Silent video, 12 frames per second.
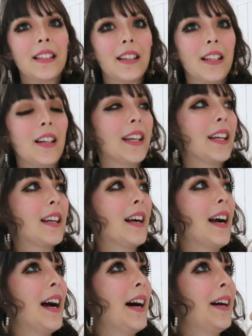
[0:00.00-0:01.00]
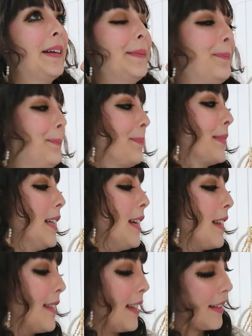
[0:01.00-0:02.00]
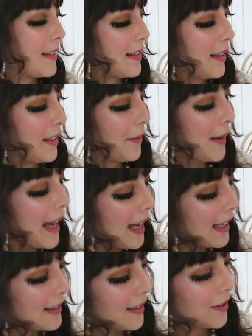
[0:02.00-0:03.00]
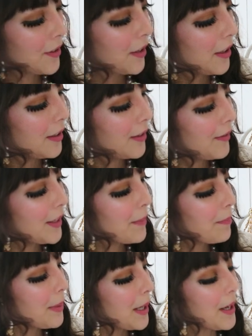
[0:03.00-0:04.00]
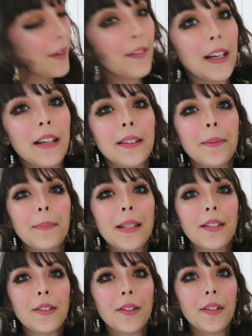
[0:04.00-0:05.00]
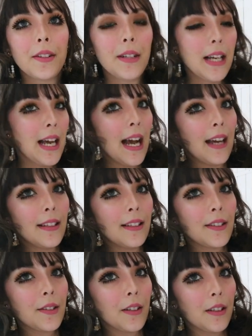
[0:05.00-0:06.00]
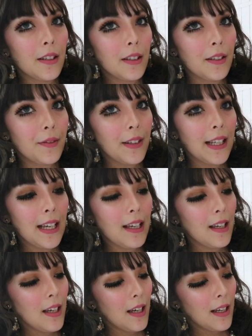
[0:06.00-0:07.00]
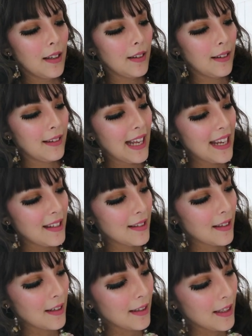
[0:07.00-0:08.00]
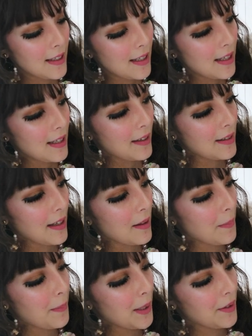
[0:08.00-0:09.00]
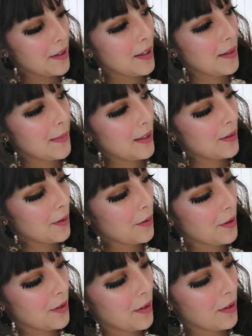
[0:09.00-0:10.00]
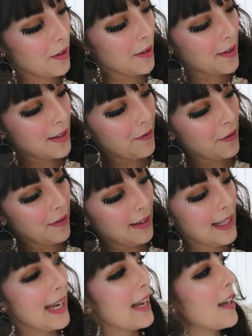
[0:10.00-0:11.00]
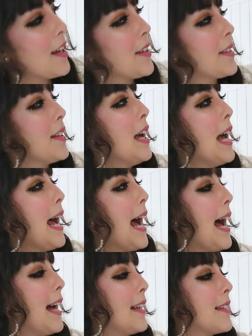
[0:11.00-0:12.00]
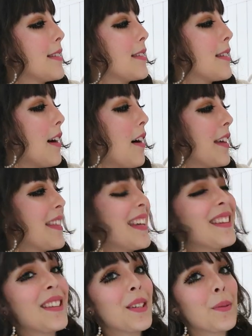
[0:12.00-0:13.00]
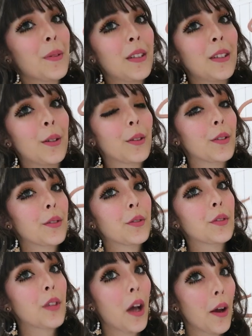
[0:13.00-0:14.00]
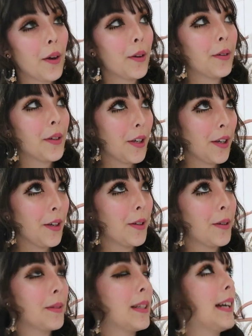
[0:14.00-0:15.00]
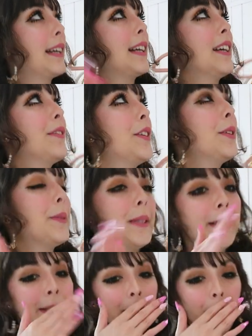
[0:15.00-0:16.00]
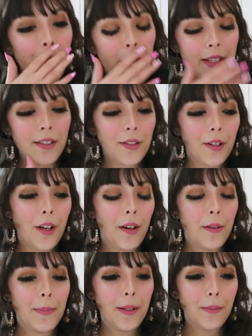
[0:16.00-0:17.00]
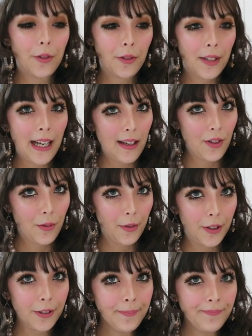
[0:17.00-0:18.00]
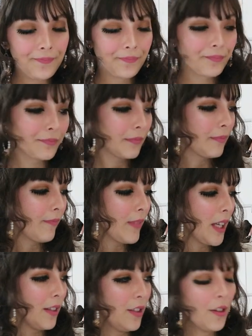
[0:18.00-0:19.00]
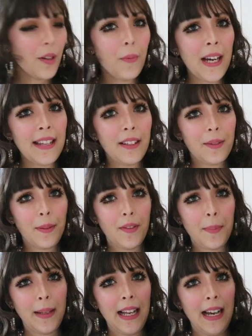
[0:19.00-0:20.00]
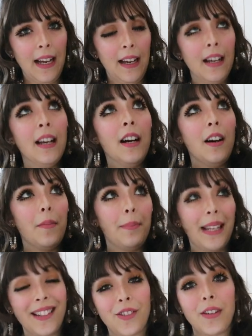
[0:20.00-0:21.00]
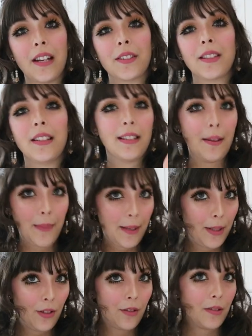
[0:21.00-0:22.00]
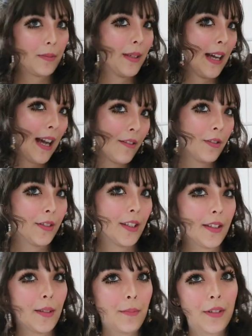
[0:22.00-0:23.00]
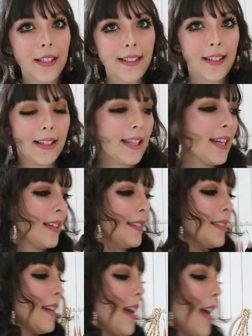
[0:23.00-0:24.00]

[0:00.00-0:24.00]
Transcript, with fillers: like um, this silhouette. It's got a lovely bow around the middle and it's got lovely lace kind of details at the bottom. It's also got several layers and I think this will look so cute. Like if you wanted to go a bit more casual, you could wear this with a pair of black trousers and maybe do up your hair all nice and pretty like this.